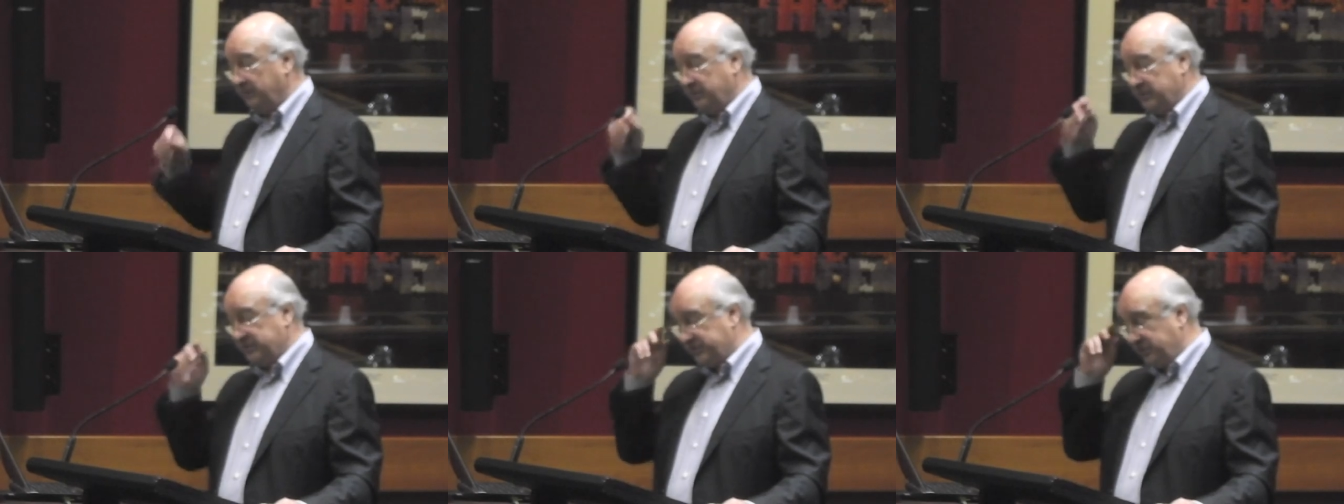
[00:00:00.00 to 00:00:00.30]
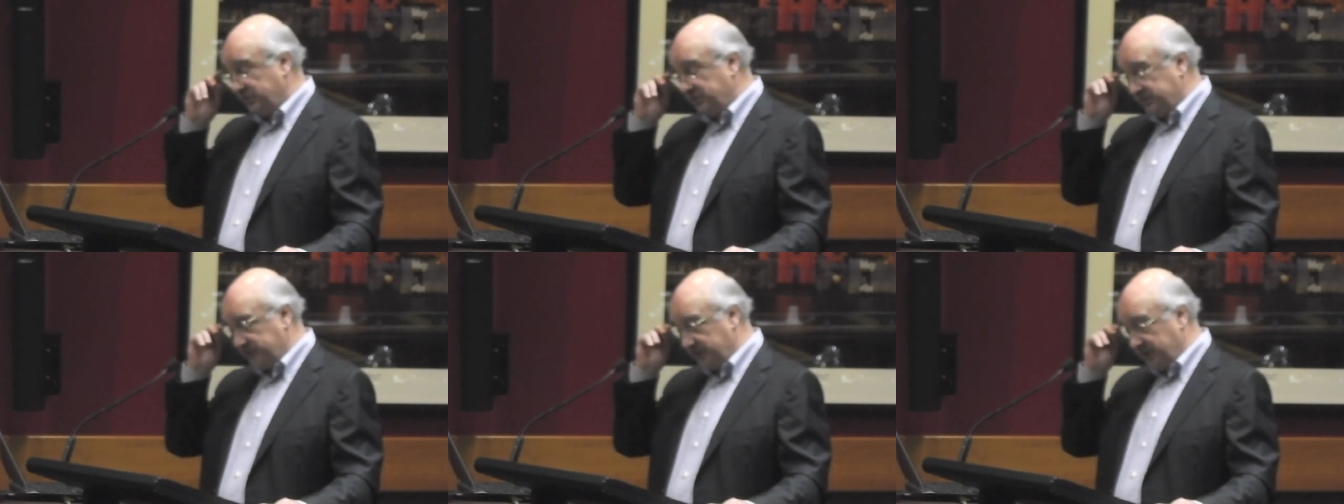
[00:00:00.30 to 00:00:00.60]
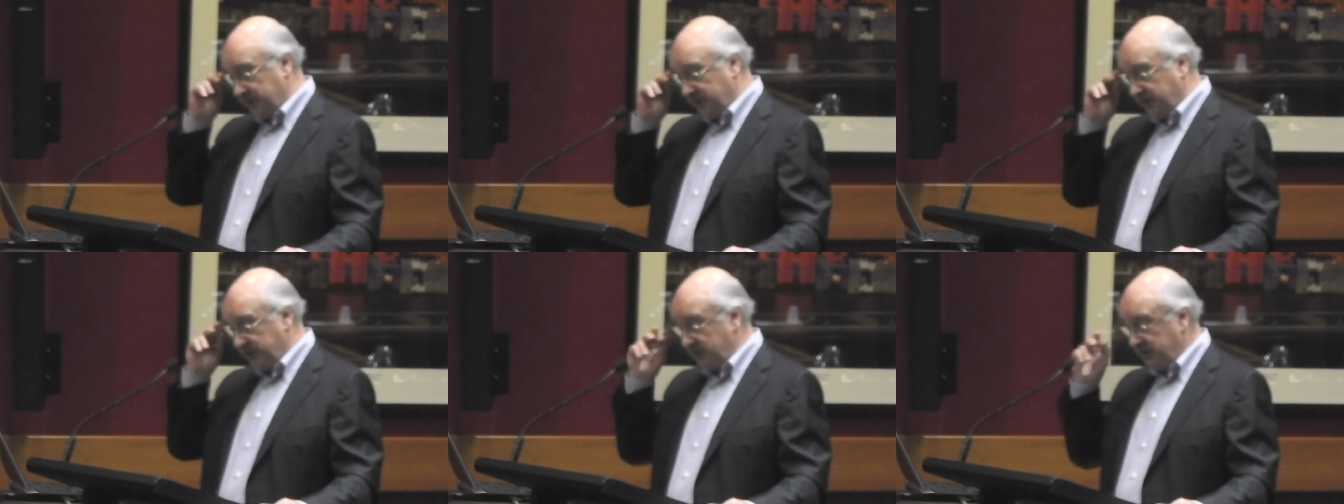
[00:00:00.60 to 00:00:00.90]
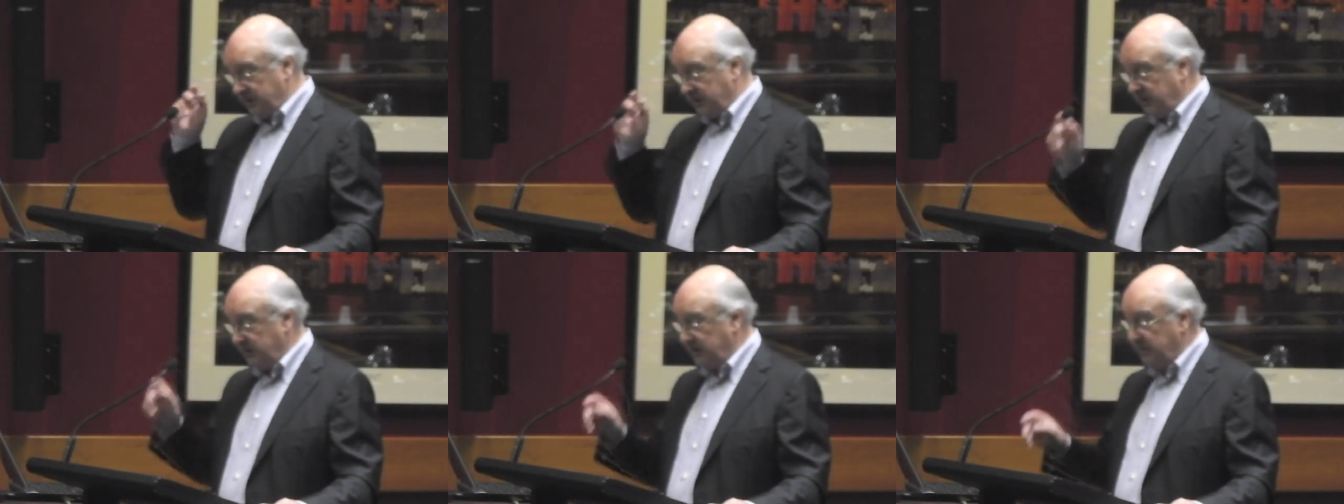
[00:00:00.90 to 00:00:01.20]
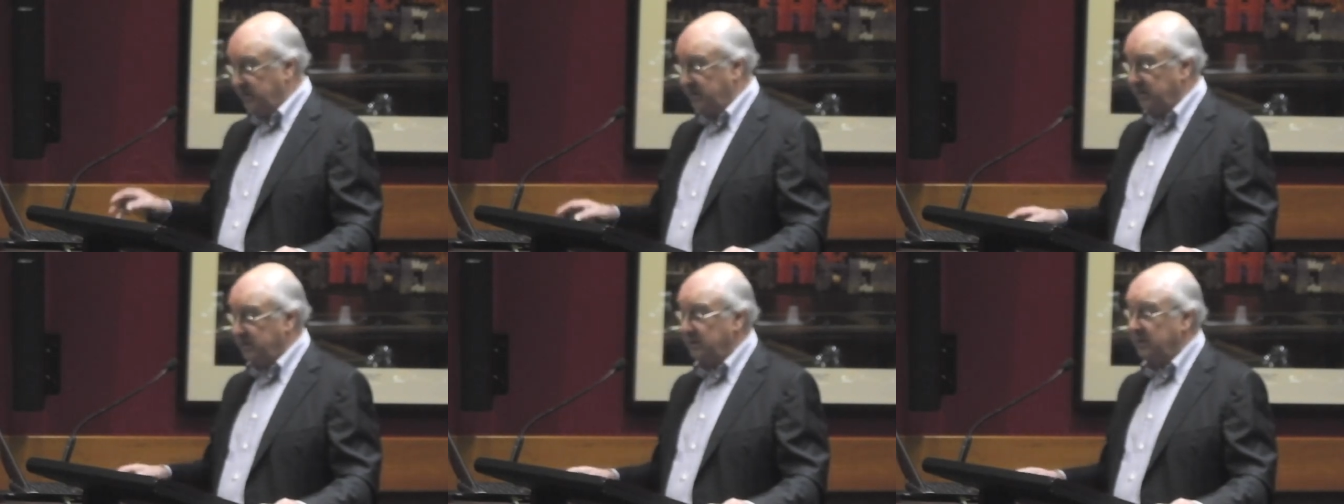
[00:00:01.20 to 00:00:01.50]
I mean, students in, in
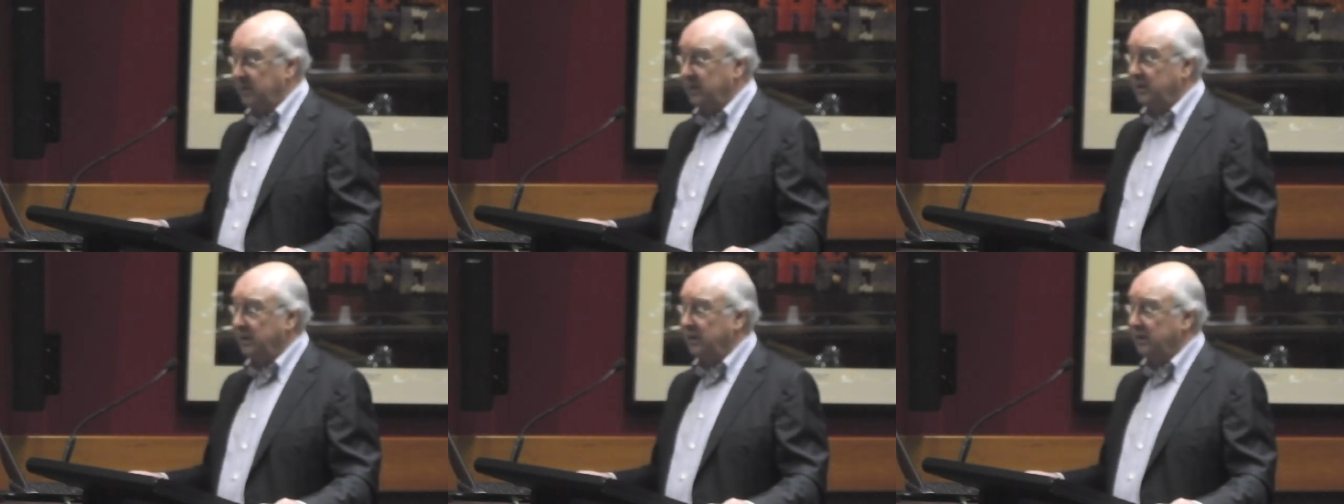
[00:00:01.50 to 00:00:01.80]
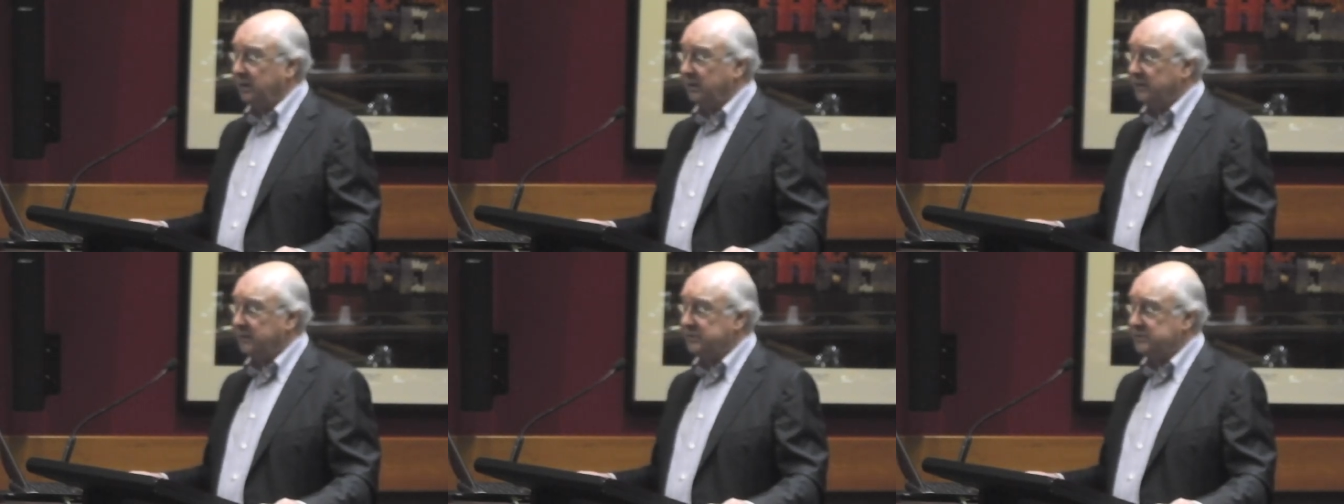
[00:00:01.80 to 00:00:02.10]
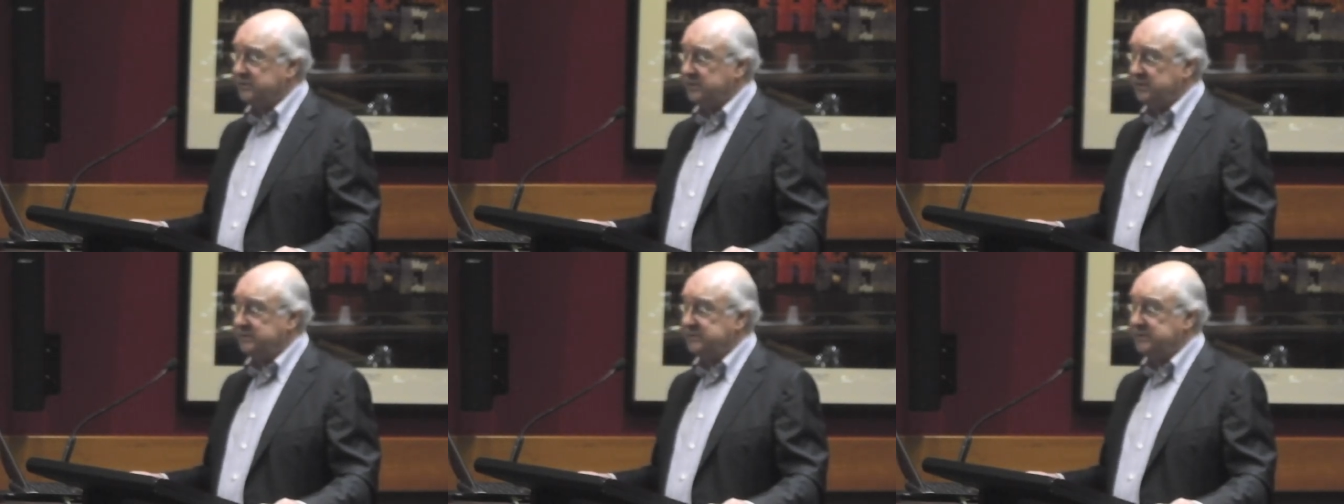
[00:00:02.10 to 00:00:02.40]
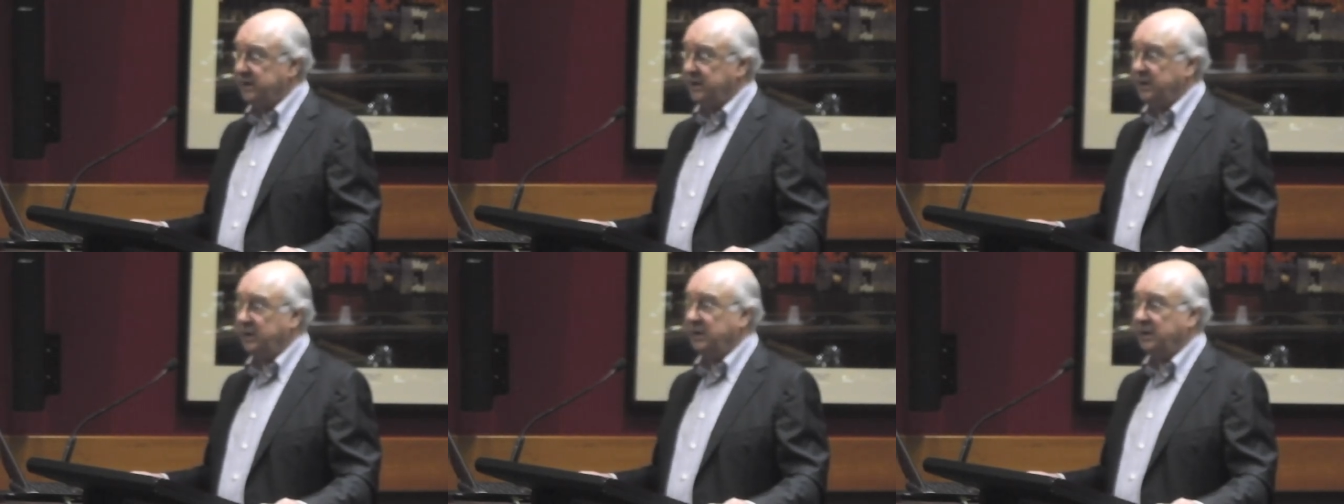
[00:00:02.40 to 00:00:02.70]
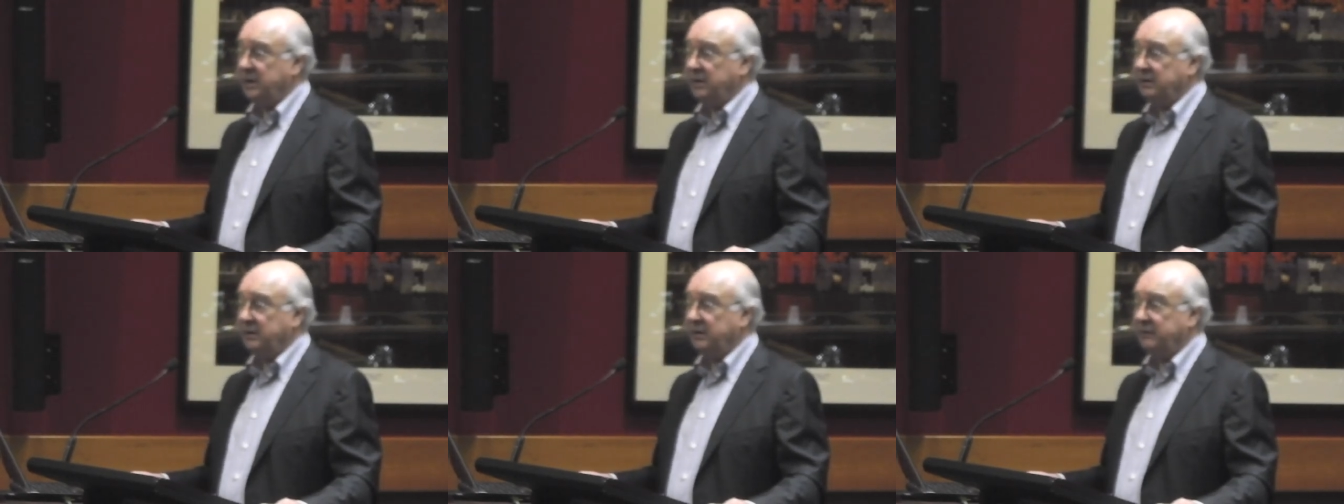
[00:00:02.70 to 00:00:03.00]
year I think it's year ten
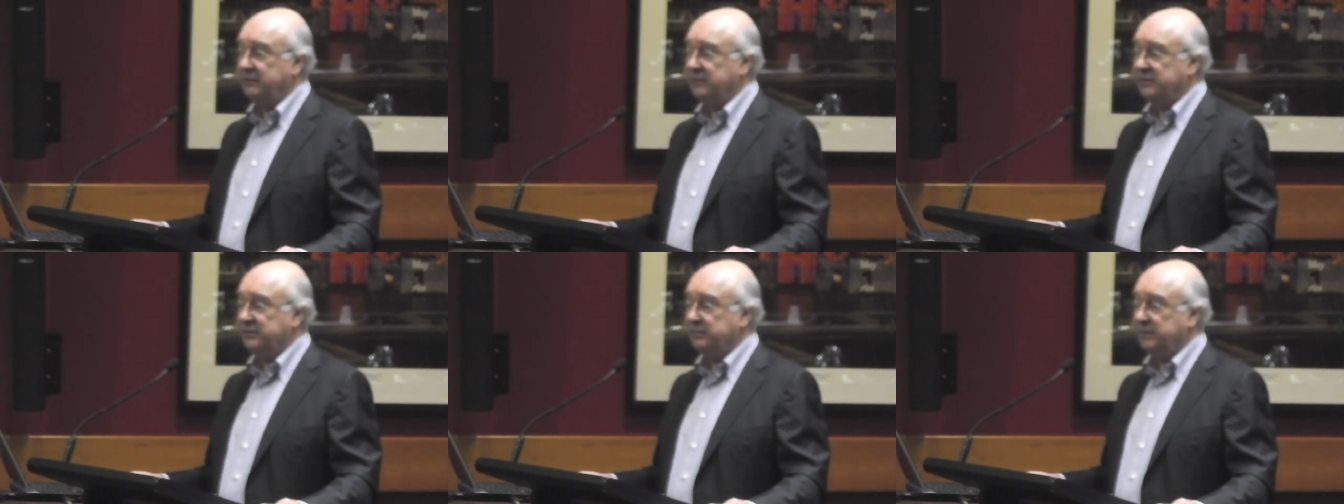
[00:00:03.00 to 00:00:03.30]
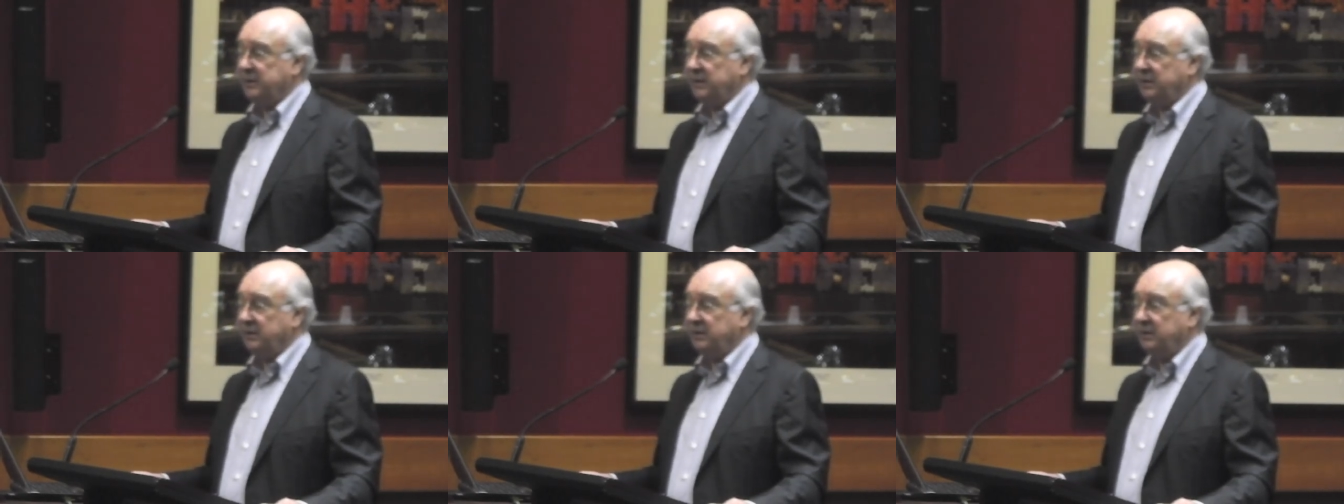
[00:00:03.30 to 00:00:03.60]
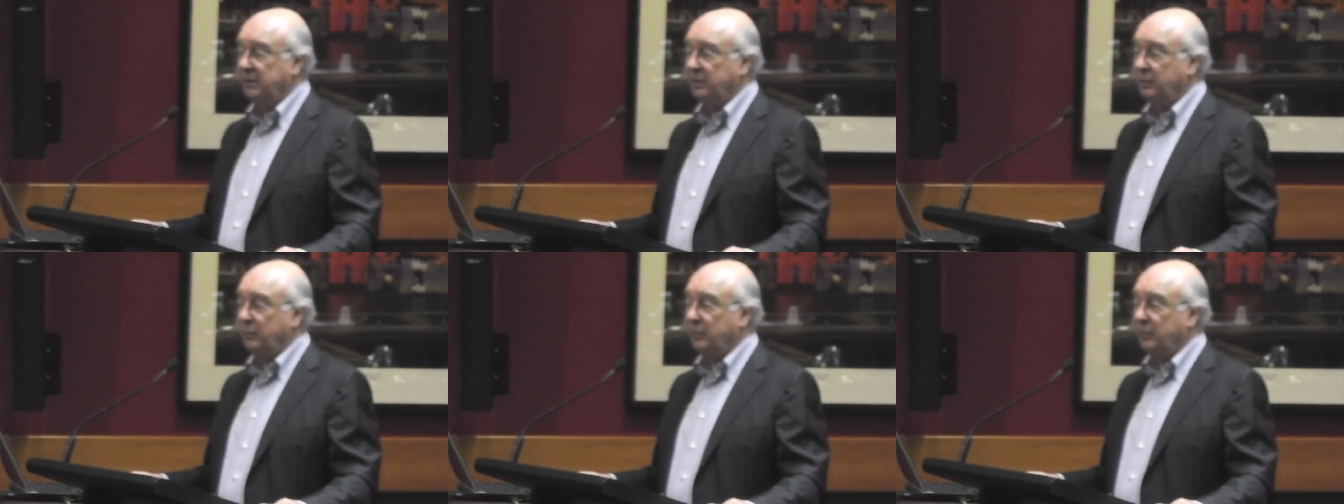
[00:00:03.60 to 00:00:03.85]
now have to spend